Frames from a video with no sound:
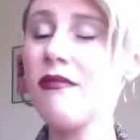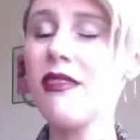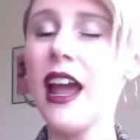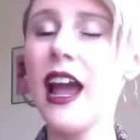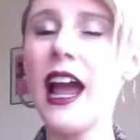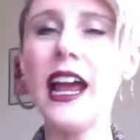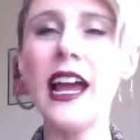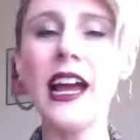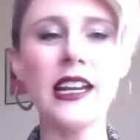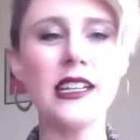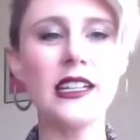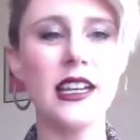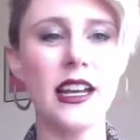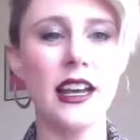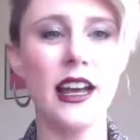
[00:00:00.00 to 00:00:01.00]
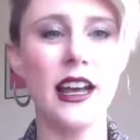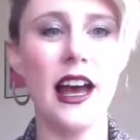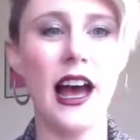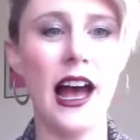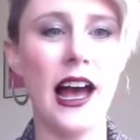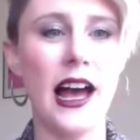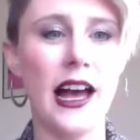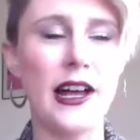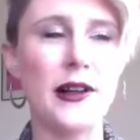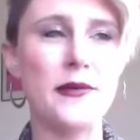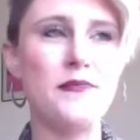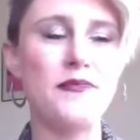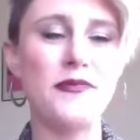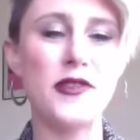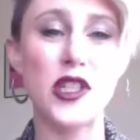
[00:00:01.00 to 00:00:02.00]
Wow.
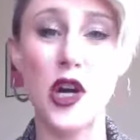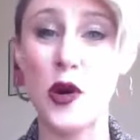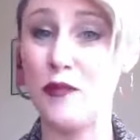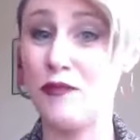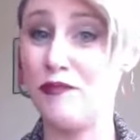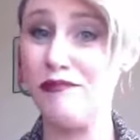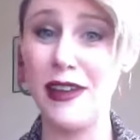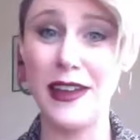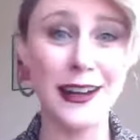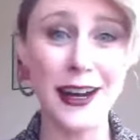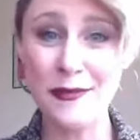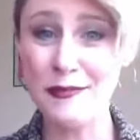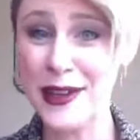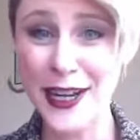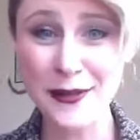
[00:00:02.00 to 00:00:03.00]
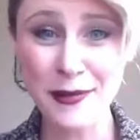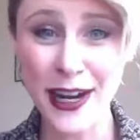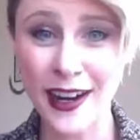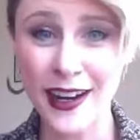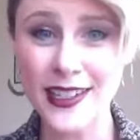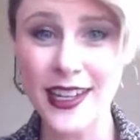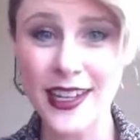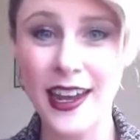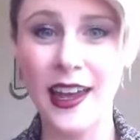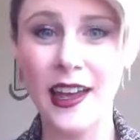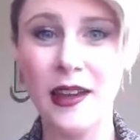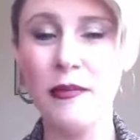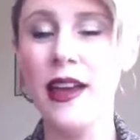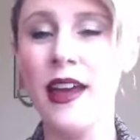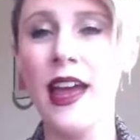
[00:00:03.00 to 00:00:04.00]
And so ended up getting married to
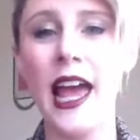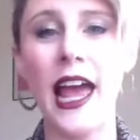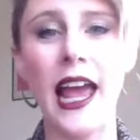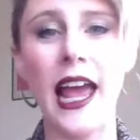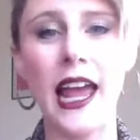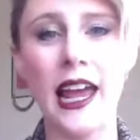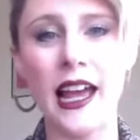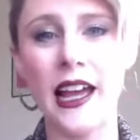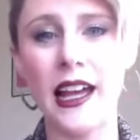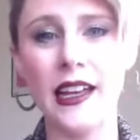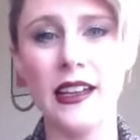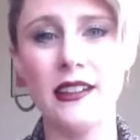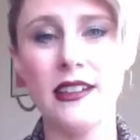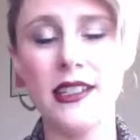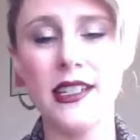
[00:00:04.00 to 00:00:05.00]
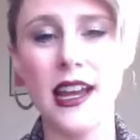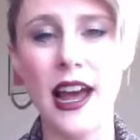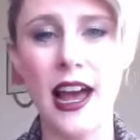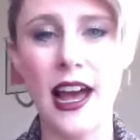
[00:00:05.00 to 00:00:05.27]
him, and